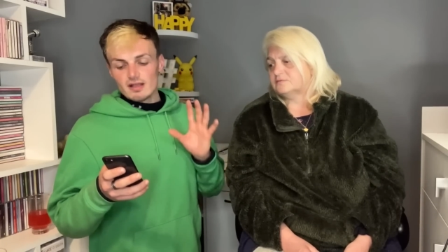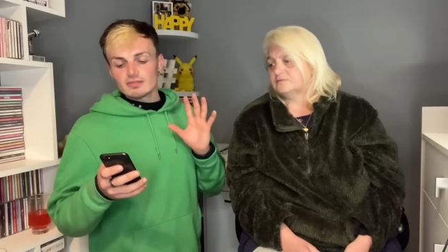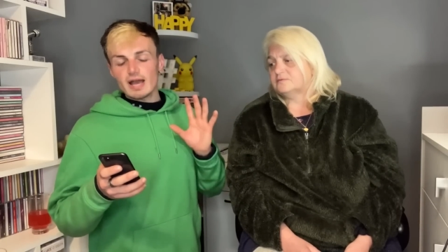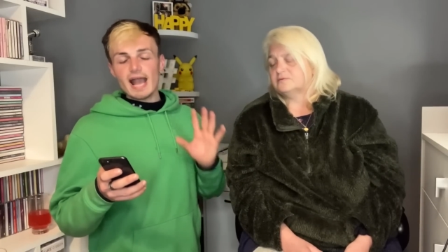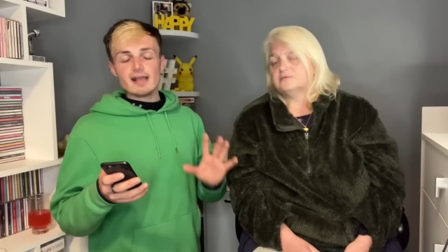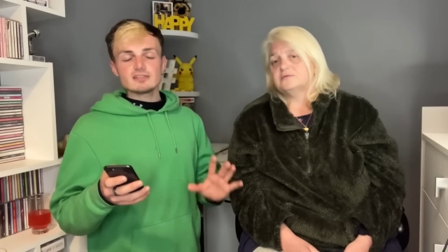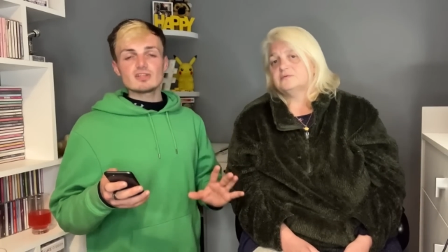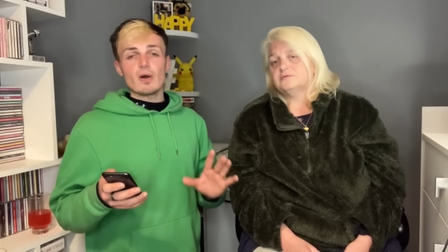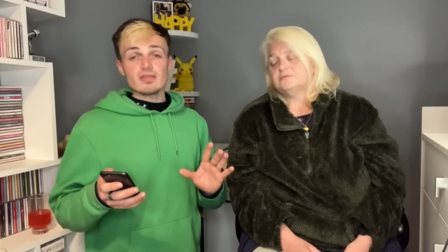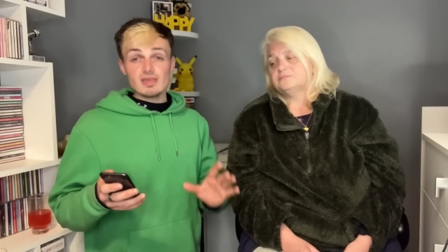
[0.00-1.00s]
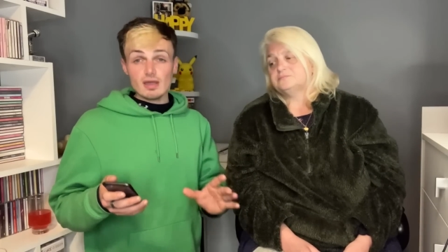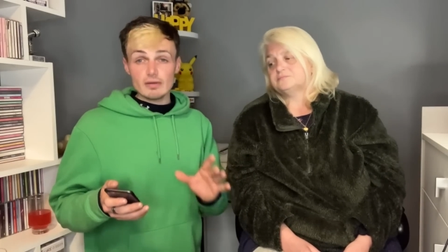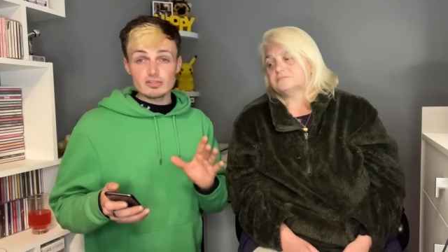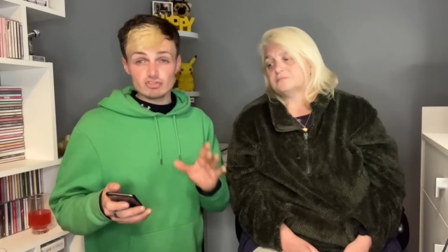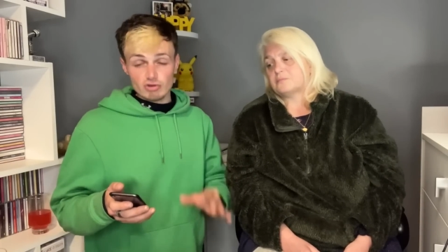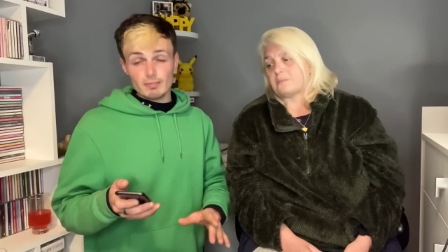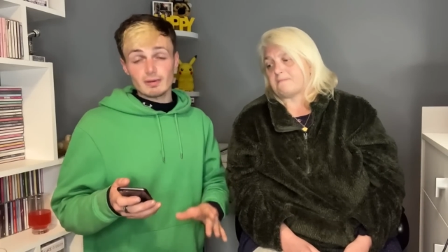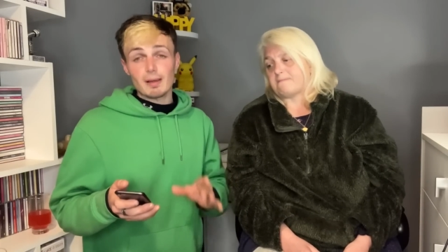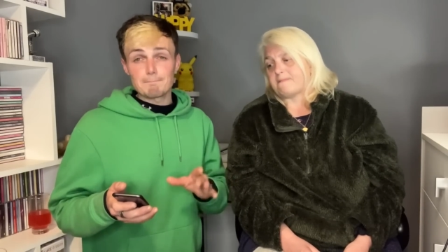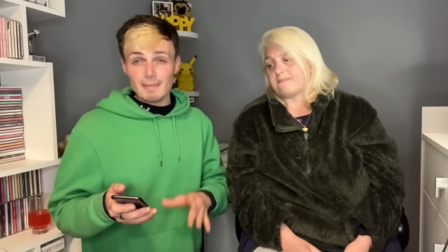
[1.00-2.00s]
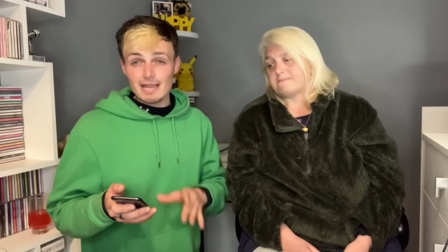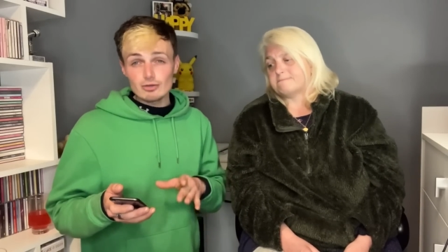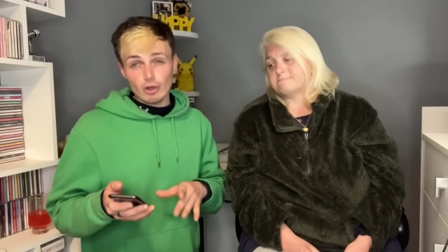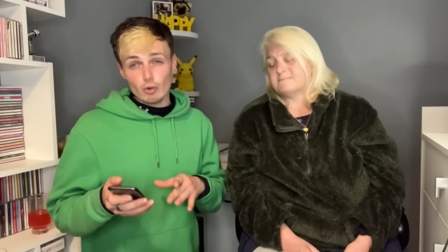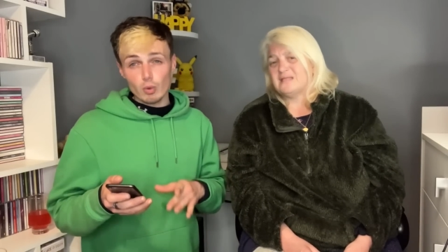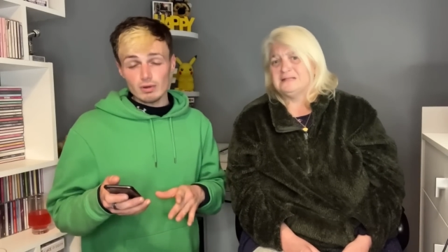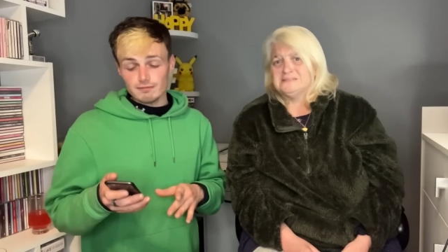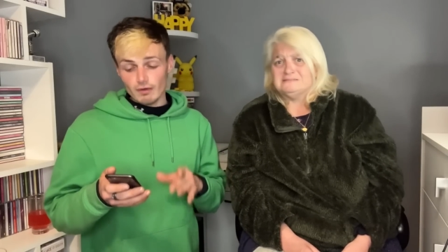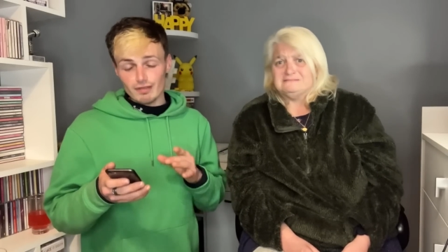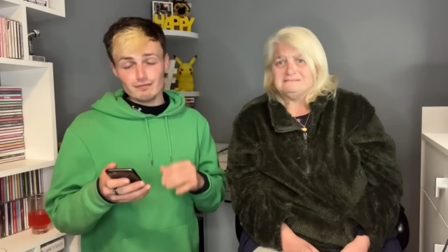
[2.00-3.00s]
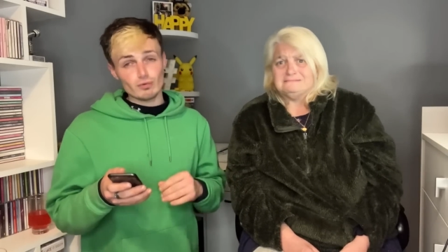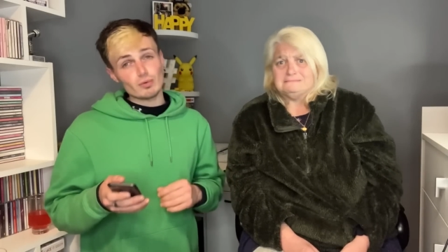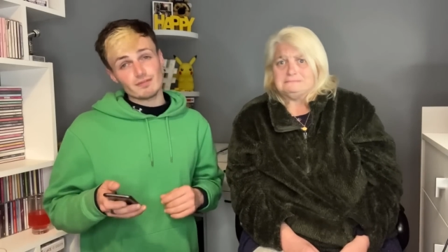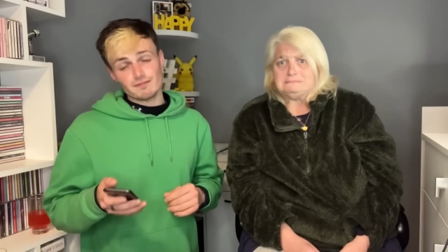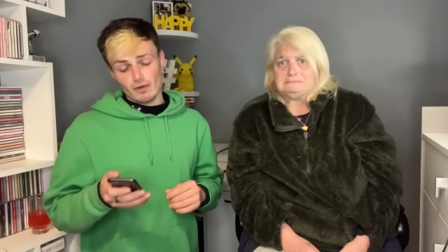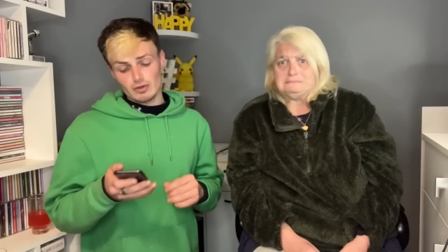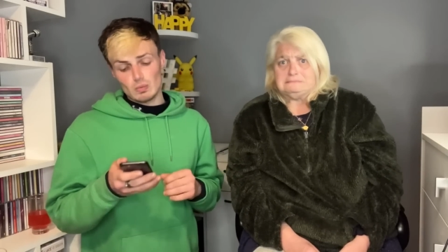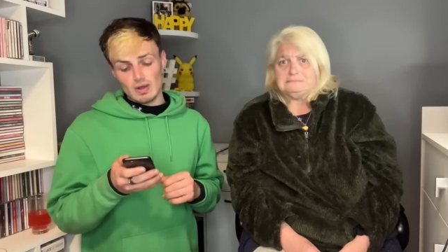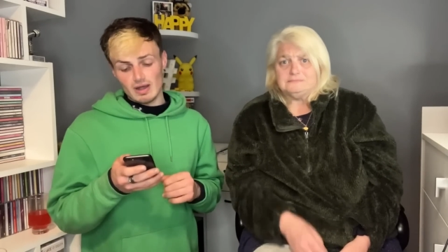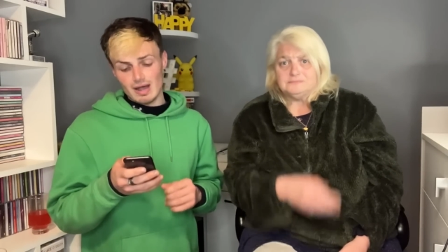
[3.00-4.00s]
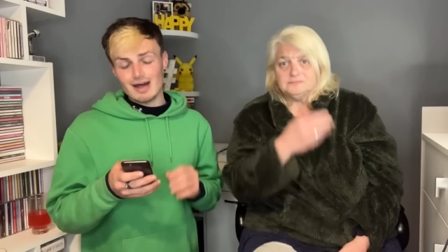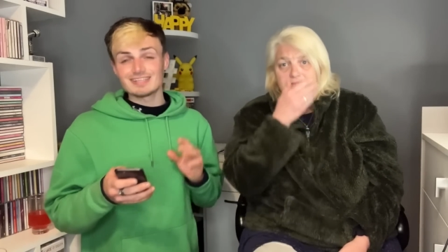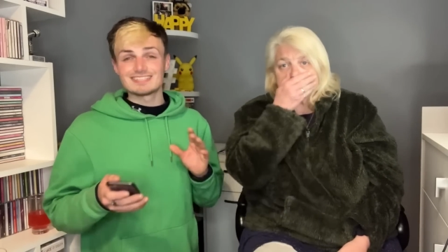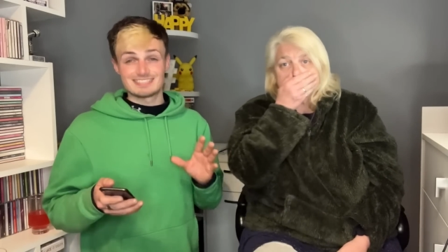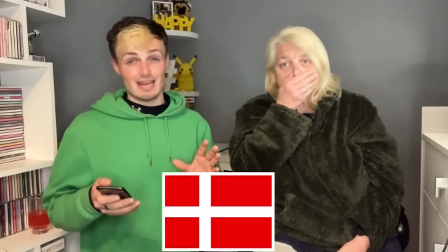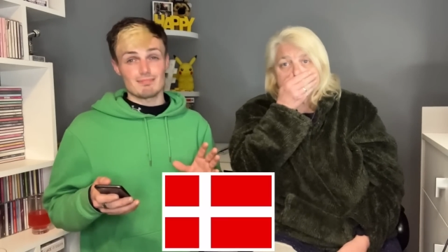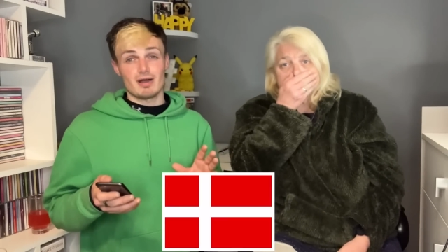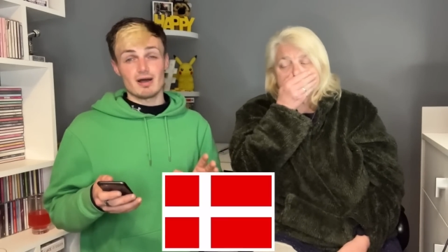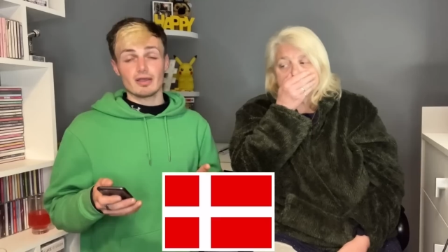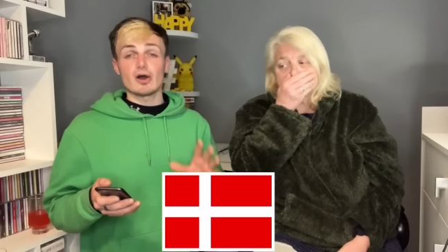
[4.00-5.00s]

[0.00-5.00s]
Speaker 1: The acts that I think are in trouble and may not qualify for the final are Denmark.